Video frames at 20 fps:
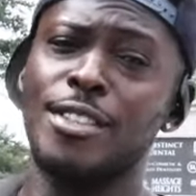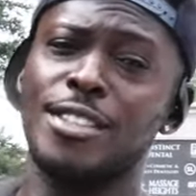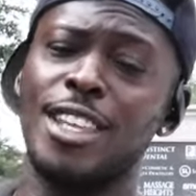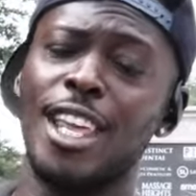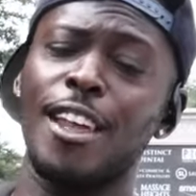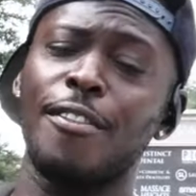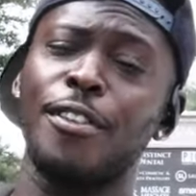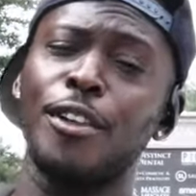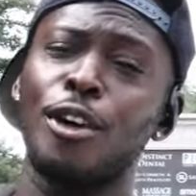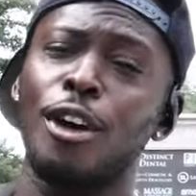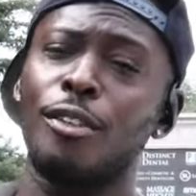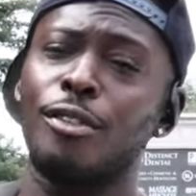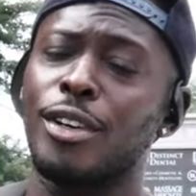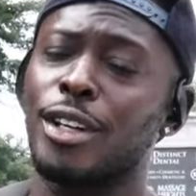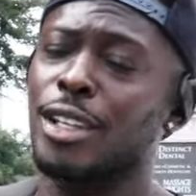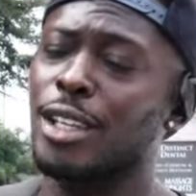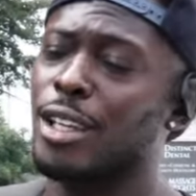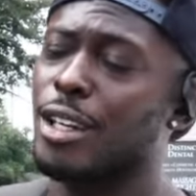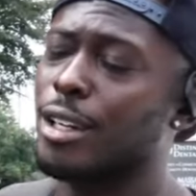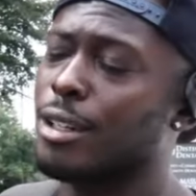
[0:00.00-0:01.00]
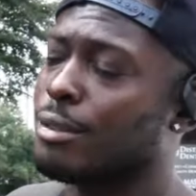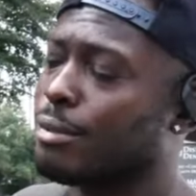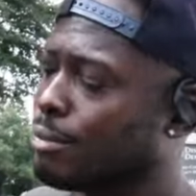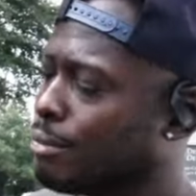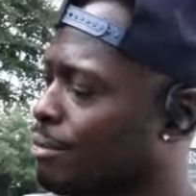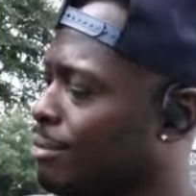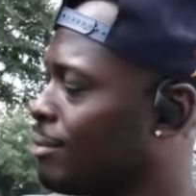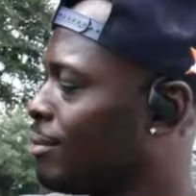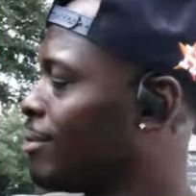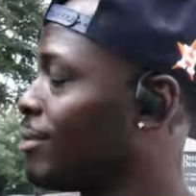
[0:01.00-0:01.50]
safely over a year,
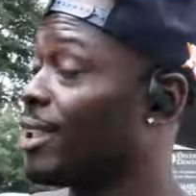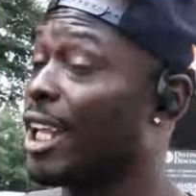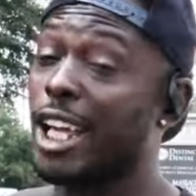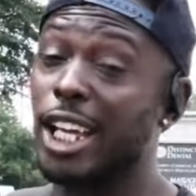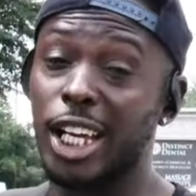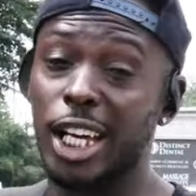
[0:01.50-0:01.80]
thank